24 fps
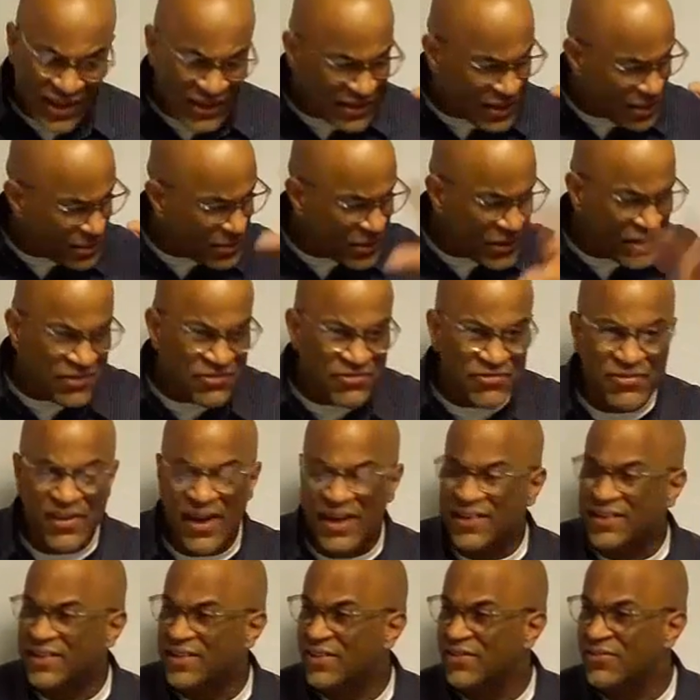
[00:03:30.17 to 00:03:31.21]
up an
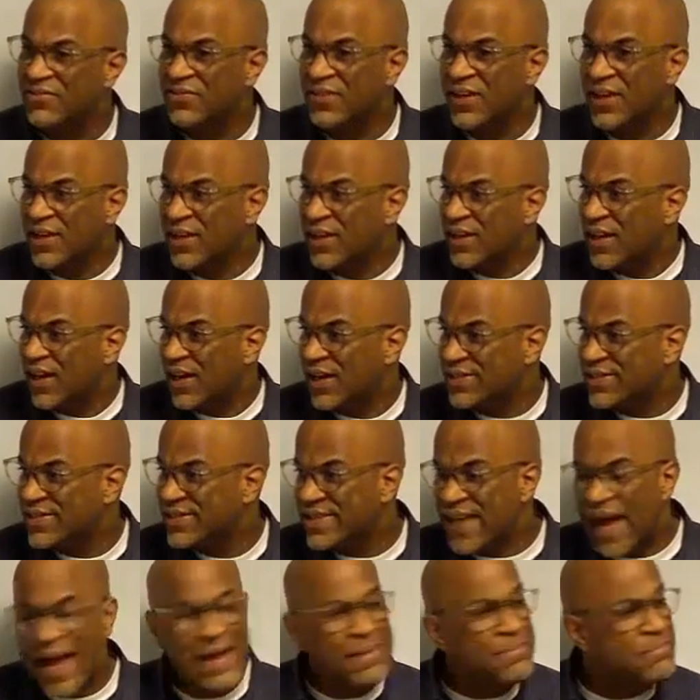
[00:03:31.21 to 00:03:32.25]
effective
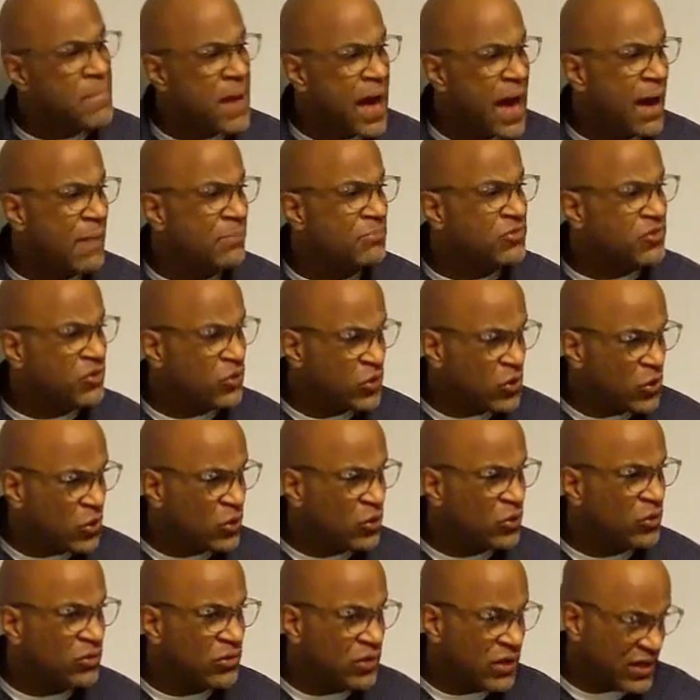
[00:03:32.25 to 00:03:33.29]
site map so your
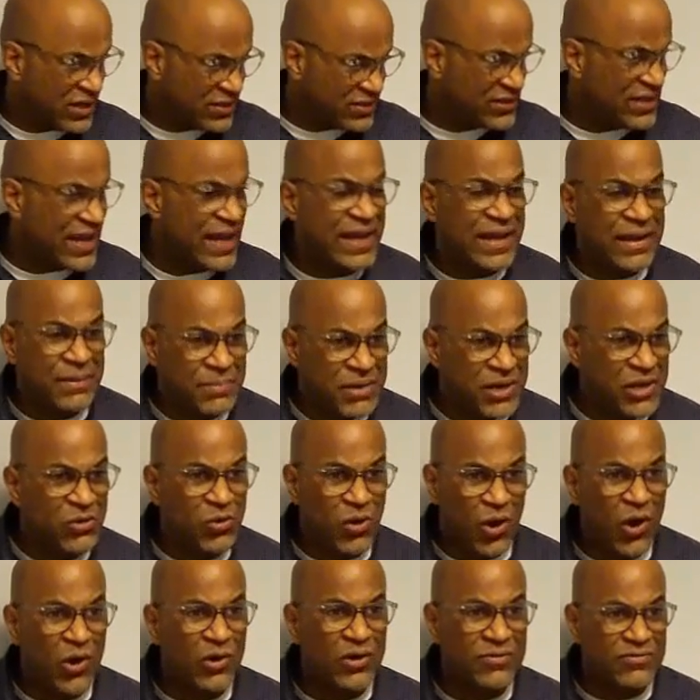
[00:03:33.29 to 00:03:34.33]
site can be
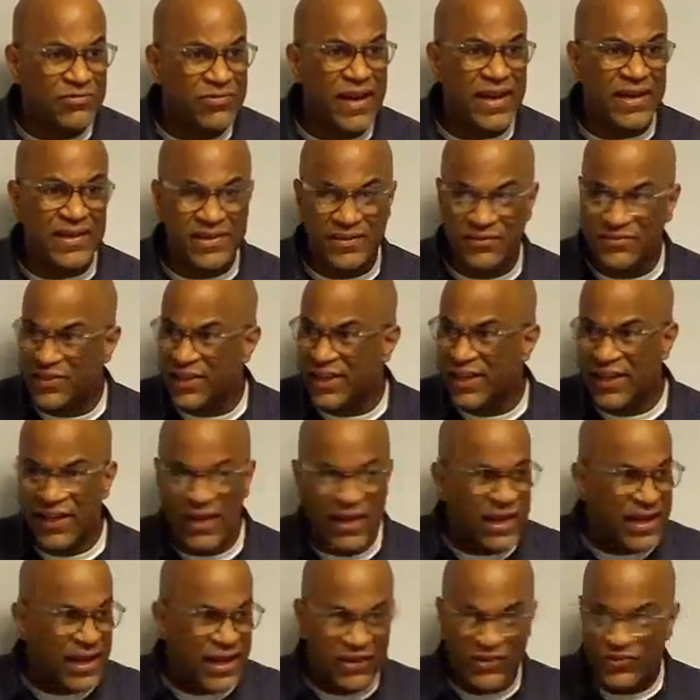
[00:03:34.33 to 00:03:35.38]
crawled effectively
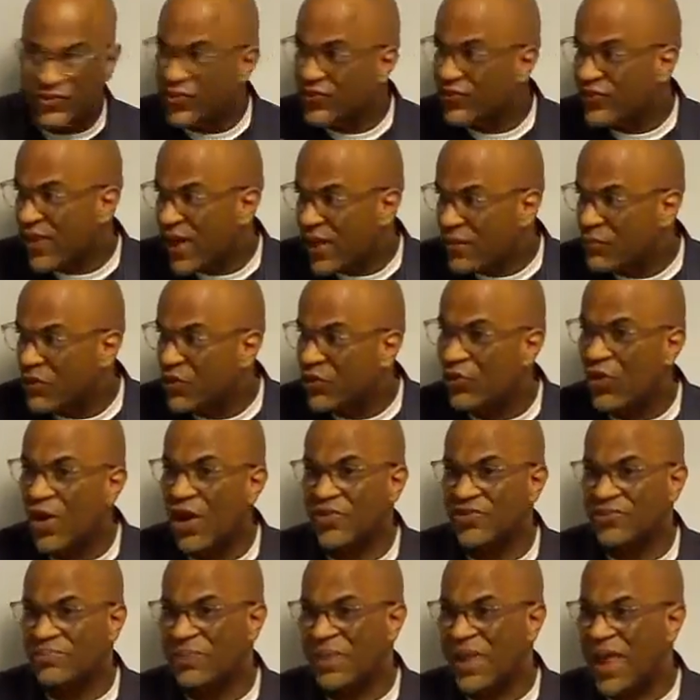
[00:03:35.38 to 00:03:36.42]
is the same across
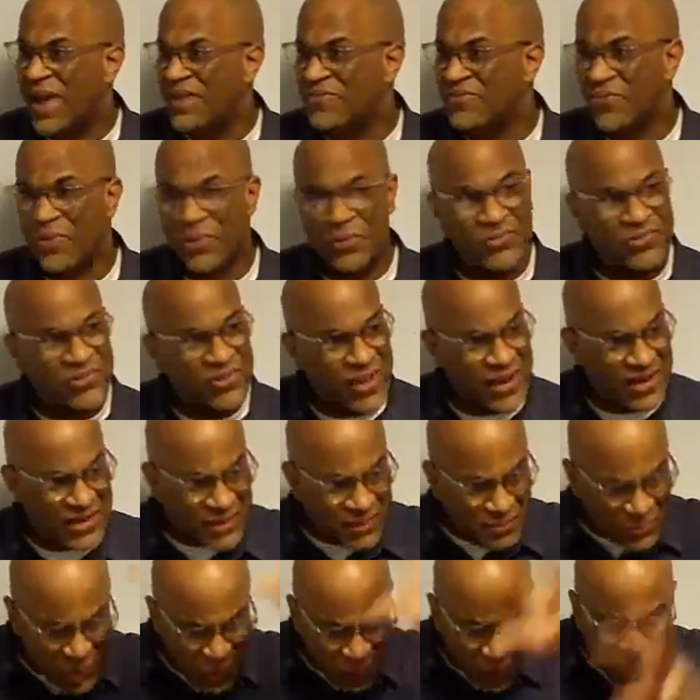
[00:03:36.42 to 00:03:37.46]
platforms. Setting
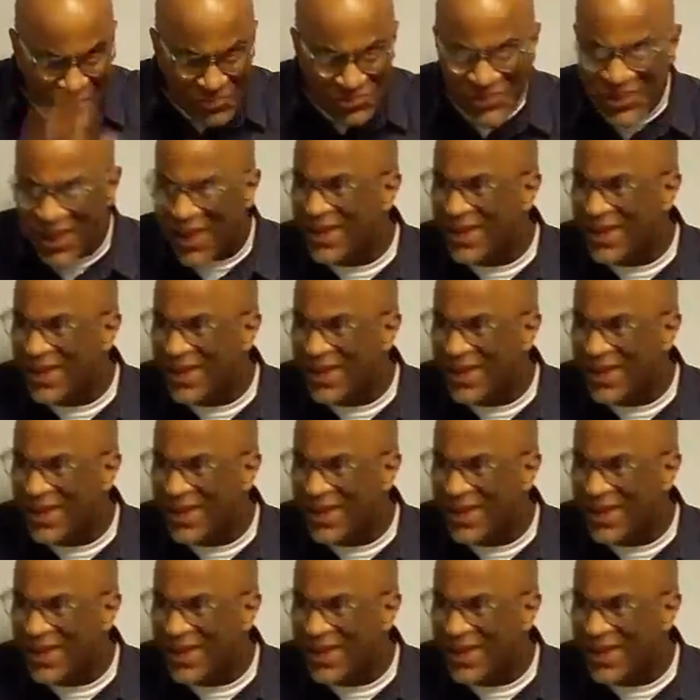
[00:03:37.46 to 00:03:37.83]
up your website